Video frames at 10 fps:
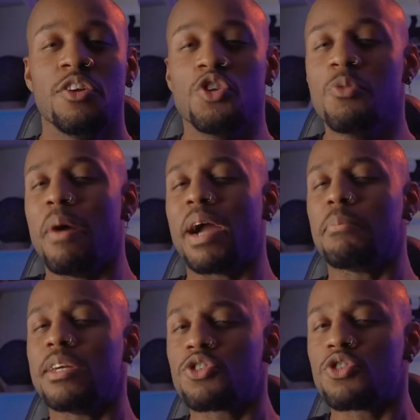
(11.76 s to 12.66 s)
You might
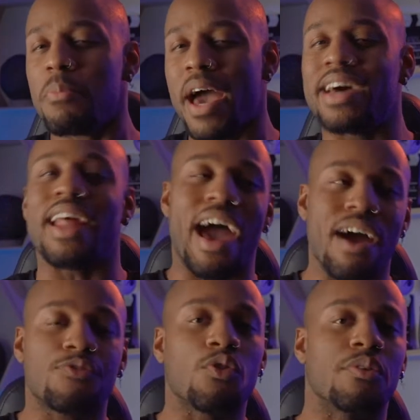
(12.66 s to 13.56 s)
be too mad
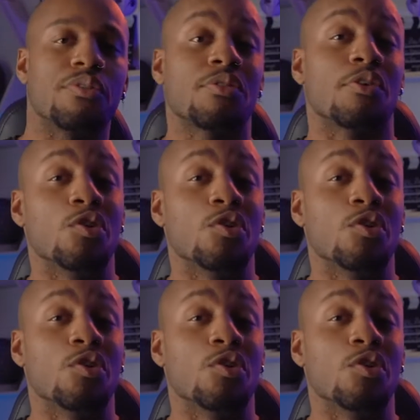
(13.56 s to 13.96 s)
after another